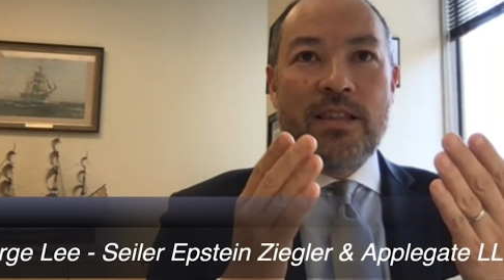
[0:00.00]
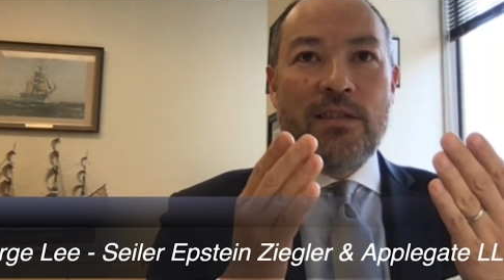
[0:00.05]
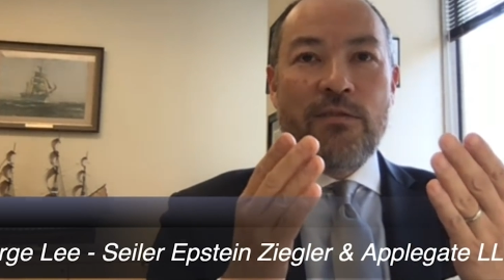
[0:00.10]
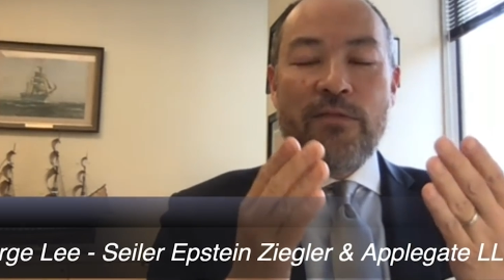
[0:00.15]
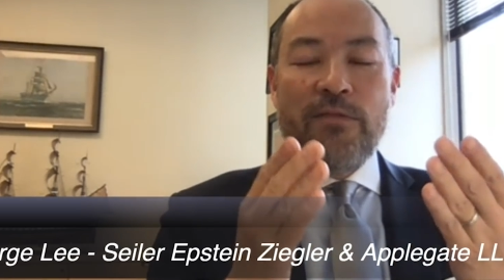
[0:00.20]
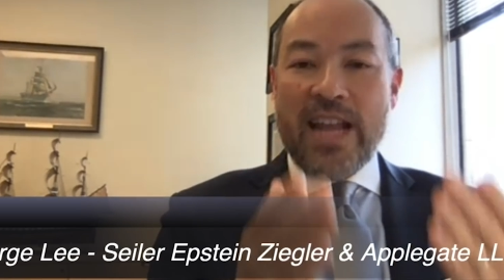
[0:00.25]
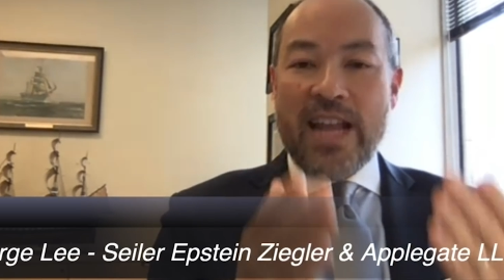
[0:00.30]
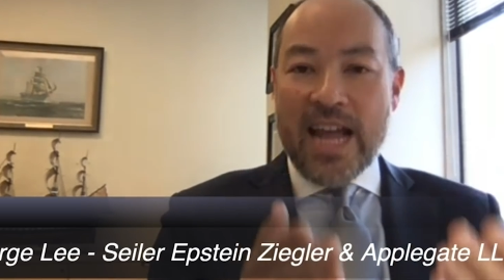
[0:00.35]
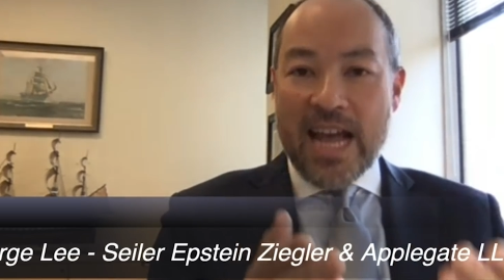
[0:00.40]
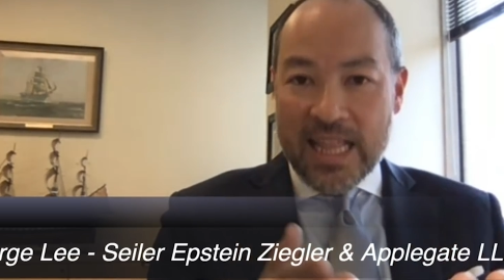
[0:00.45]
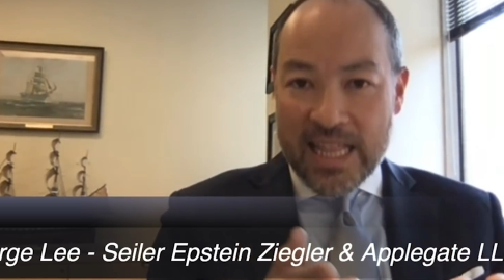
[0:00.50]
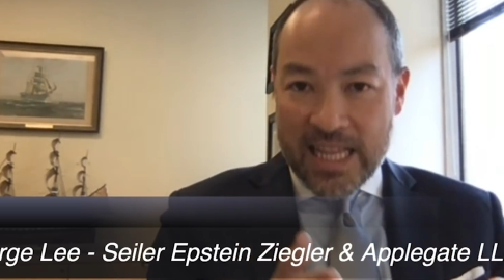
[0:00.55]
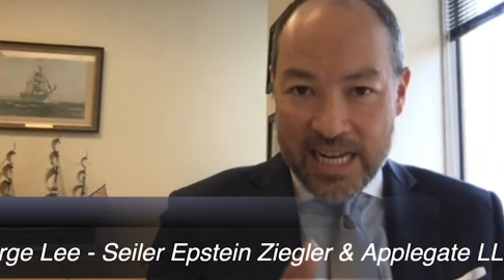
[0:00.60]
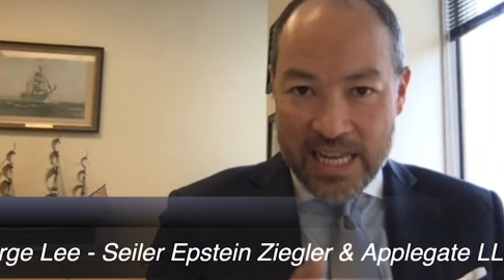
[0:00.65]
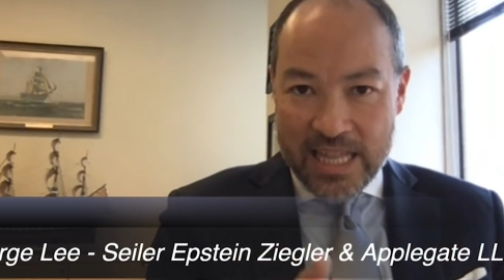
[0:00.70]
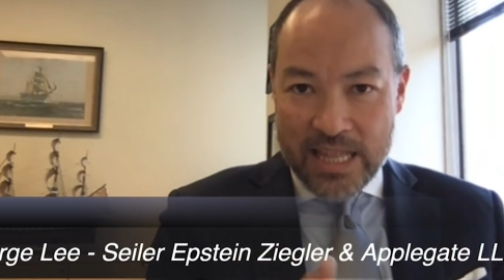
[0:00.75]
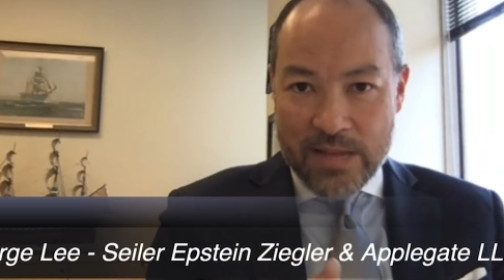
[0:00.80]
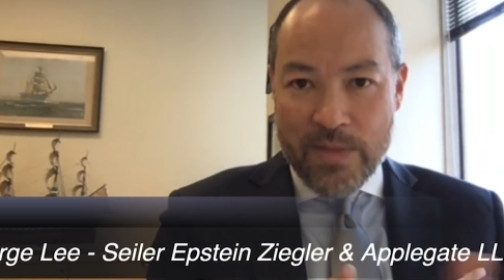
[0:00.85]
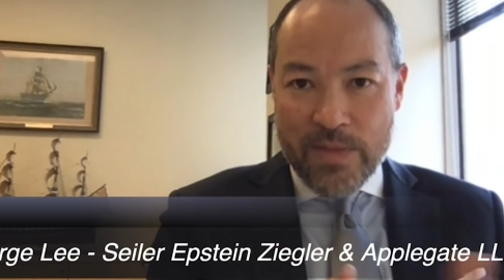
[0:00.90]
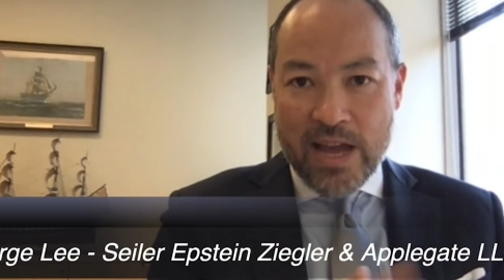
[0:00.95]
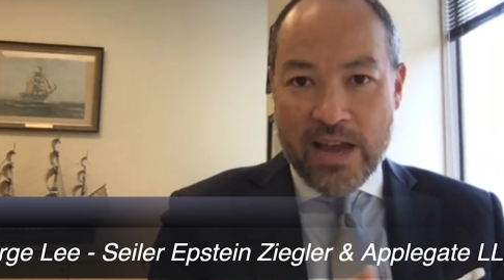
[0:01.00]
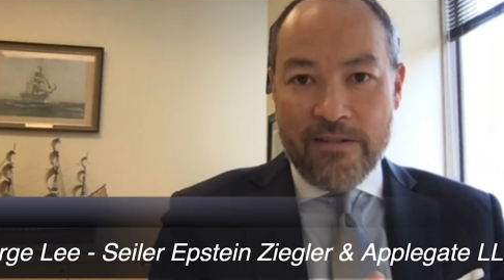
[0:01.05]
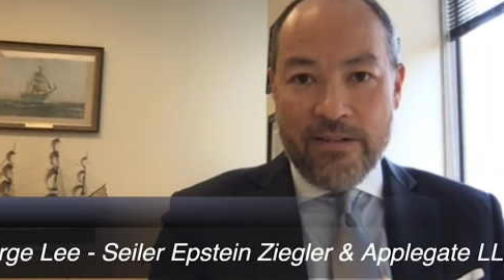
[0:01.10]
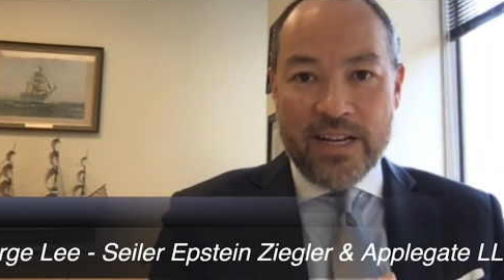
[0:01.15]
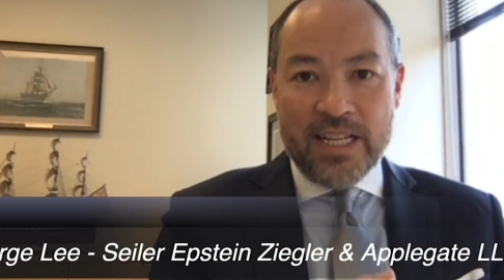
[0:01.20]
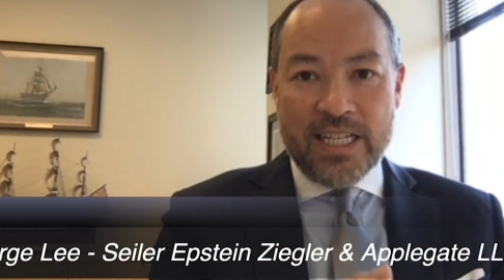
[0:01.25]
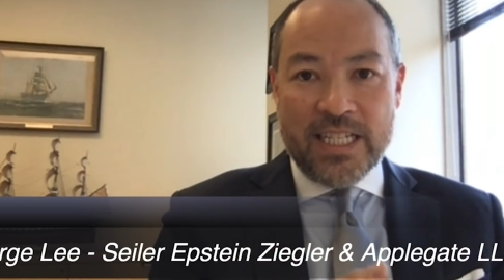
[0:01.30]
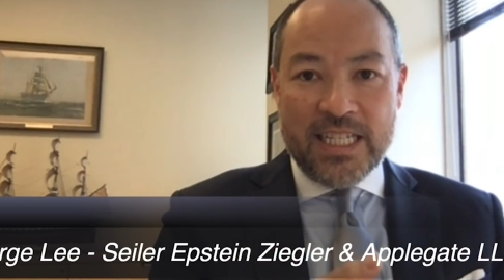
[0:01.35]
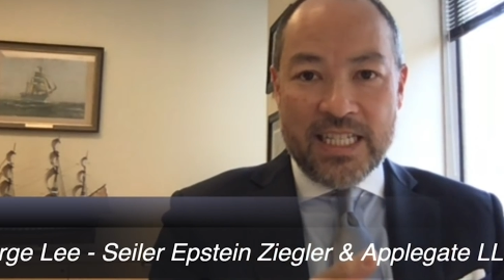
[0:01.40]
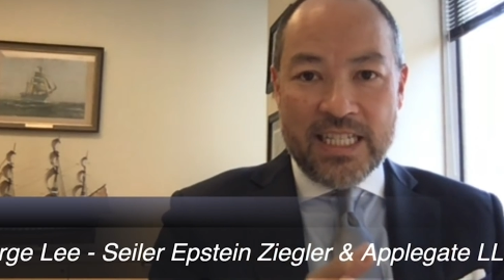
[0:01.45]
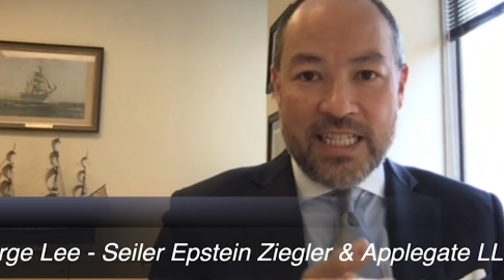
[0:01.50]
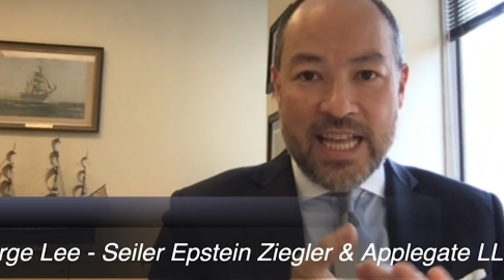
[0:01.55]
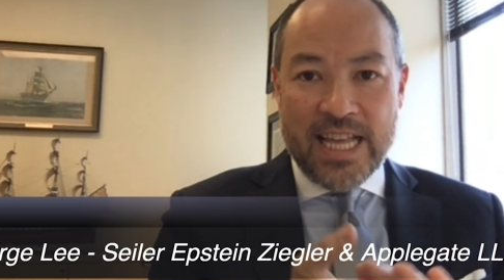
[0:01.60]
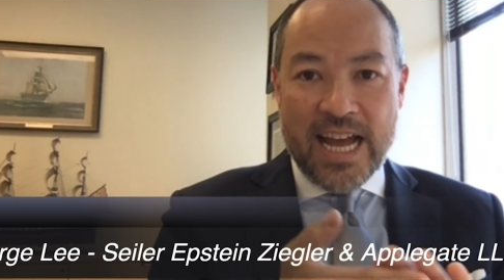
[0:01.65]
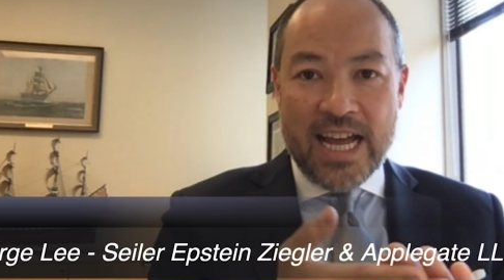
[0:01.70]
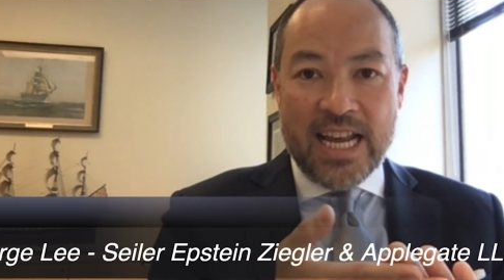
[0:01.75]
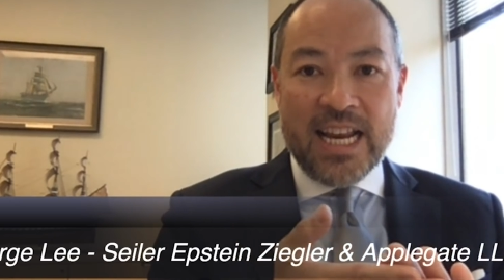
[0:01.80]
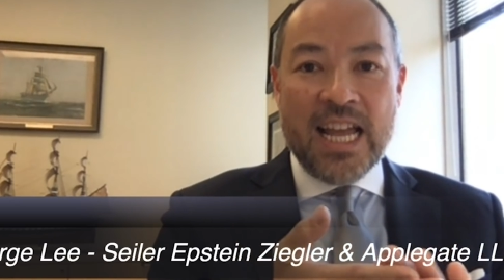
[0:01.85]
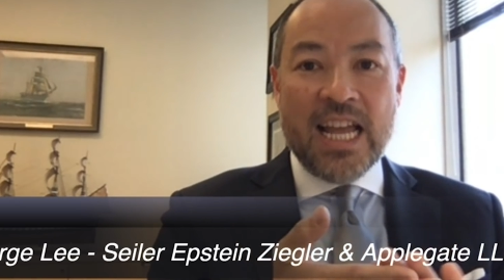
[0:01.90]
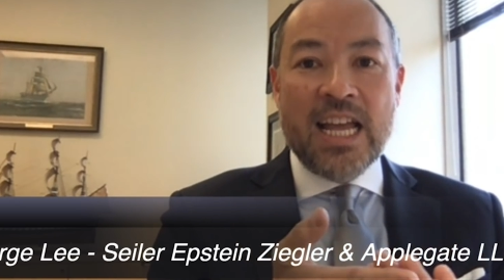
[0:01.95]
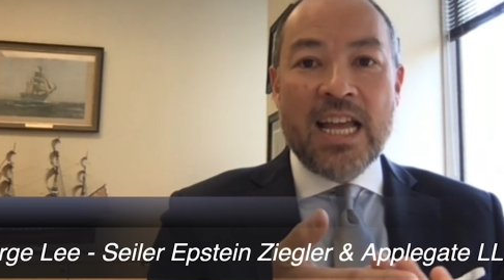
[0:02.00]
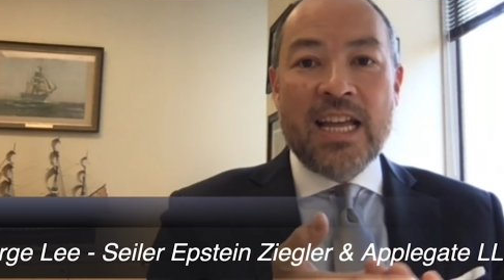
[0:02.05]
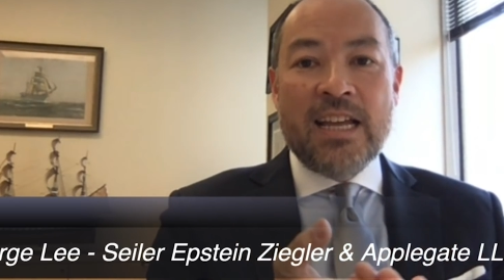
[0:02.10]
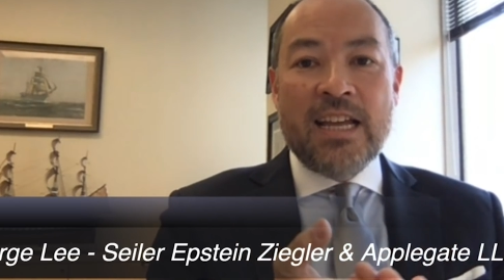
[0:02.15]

reality of the matter is that